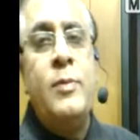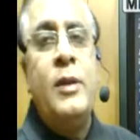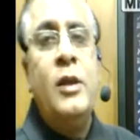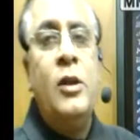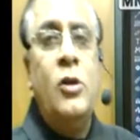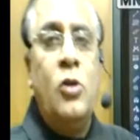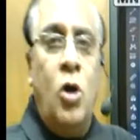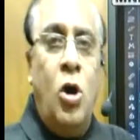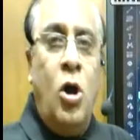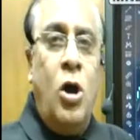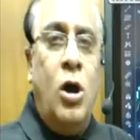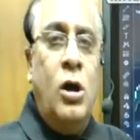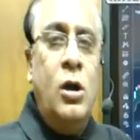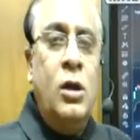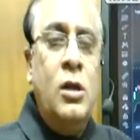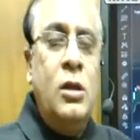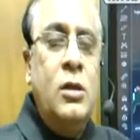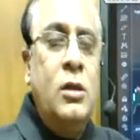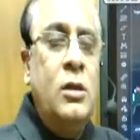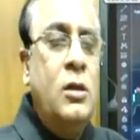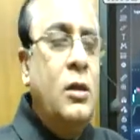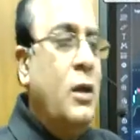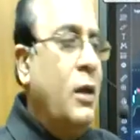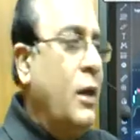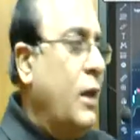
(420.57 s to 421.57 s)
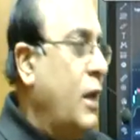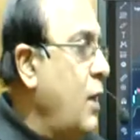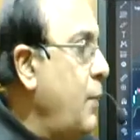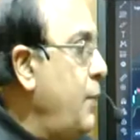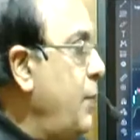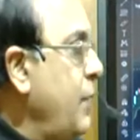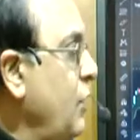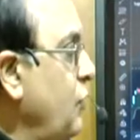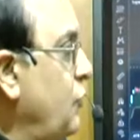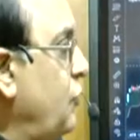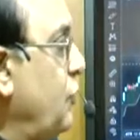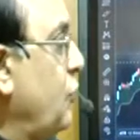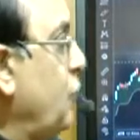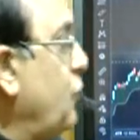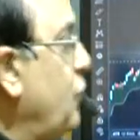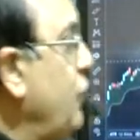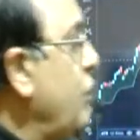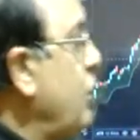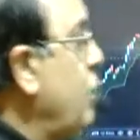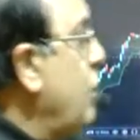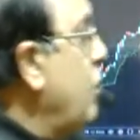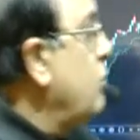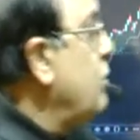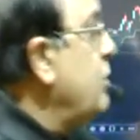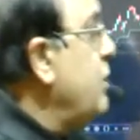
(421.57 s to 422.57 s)
be long, keeping
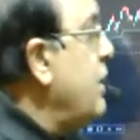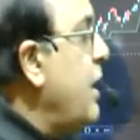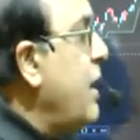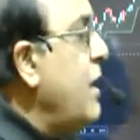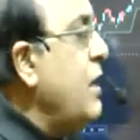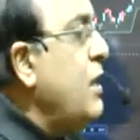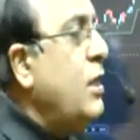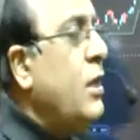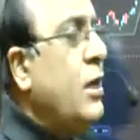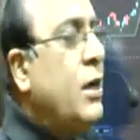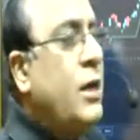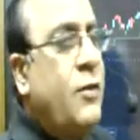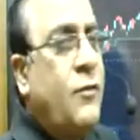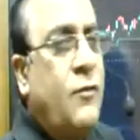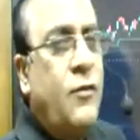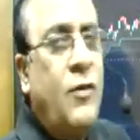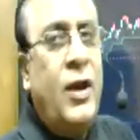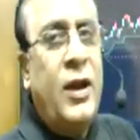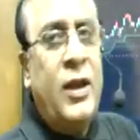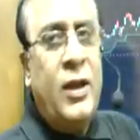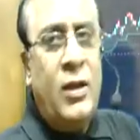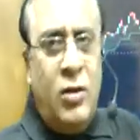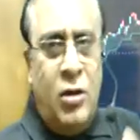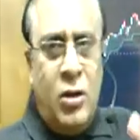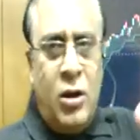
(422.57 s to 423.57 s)
16,835